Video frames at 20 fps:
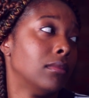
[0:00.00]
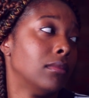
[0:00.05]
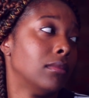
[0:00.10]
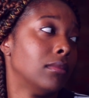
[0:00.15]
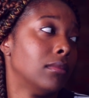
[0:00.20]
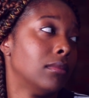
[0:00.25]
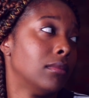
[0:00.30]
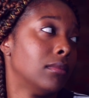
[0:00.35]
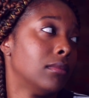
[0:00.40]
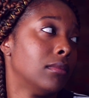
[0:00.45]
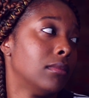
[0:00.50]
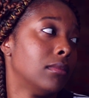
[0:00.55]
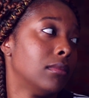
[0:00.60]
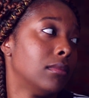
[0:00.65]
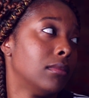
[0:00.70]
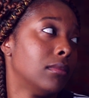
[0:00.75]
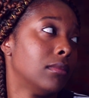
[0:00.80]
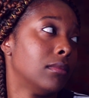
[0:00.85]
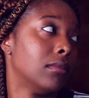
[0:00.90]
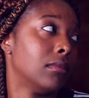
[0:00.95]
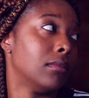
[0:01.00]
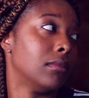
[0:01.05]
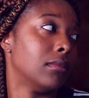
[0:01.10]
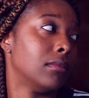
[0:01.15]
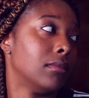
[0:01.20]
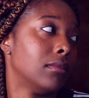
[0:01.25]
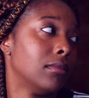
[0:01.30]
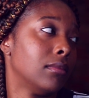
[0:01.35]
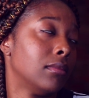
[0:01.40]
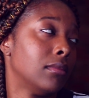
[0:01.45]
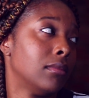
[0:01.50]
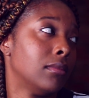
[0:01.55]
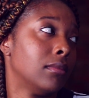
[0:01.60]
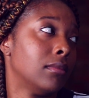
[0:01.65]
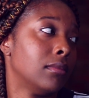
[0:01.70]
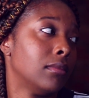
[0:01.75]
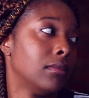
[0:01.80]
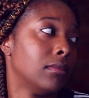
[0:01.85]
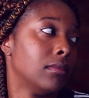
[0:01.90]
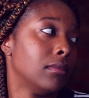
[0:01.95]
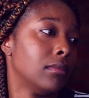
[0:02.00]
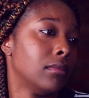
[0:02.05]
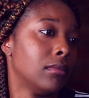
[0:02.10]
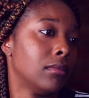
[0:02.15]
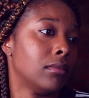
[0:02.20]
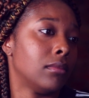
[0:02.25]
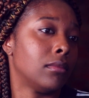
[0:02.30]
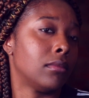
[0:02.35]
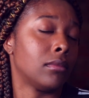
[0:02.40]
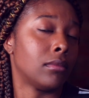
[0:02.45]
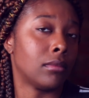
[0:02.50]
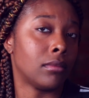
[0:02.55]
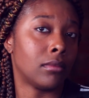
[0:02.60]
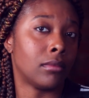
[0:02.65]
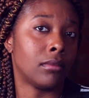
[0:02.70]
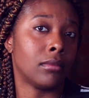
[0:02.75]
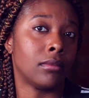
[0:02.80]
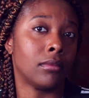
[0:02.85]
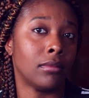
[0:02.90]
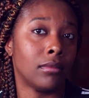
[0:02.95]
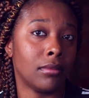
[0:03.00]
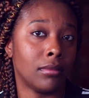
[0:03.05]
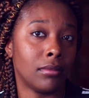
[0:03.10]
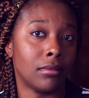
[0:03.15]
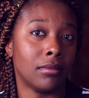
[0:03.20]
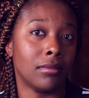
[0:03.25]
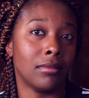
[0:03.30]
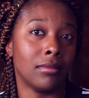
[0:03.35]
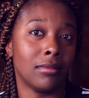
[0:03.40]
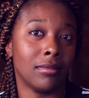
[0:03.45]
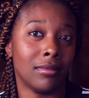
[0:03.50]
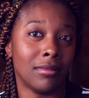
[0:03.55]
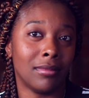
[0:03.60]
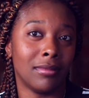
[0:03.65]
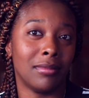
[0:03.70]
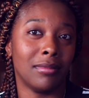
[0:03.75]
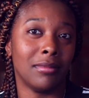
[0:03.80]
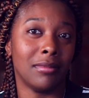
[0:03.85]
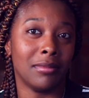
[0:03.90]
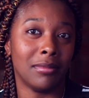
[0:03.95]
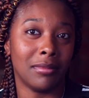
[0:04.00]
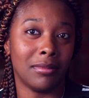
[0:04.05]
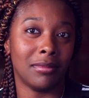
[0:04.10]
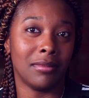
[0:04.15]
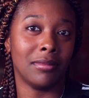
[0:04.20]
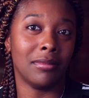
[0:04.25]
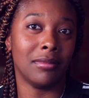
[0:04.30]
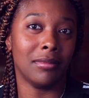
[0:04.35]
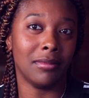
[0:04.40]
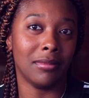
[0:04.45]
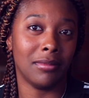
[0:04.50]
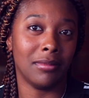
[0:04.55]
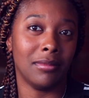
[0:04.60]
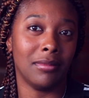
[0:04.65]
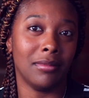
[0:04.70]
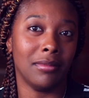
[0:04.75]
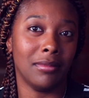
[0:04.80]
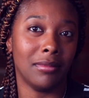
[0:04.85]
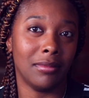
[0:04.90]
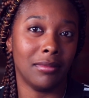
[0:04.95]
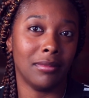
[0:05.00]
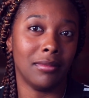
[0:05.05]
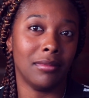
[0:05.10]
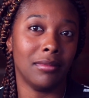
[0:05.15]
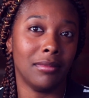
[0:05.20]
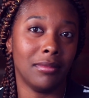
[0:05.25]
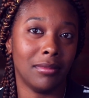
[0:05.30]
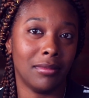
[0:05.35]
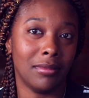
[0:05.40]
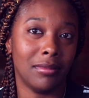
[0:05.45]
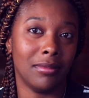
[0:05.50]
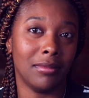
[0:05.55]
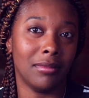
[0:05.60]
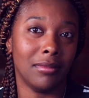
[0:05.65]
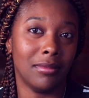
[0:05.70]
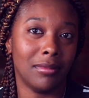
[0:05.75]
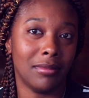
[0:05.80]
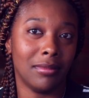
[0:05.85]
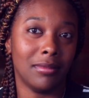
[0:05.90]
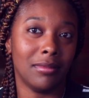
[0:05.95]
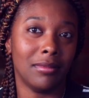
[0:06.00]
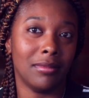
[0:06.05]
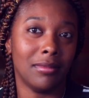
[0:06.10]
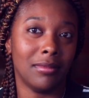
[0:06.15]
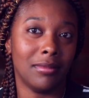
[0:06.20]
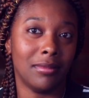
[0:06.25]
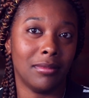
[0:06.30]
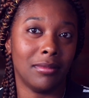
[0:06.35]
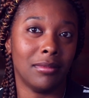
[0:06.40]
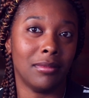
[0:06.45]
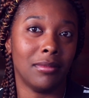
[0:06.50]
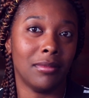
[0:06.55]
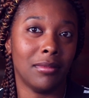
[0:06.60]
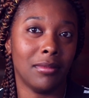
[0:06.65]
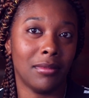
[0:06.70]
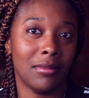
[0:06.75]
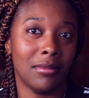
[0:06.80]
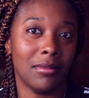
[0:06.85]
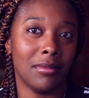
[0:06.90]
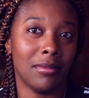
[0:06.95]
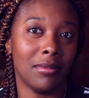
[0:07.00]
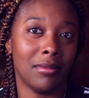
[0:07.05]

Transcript: No words are spoken by the person on screen.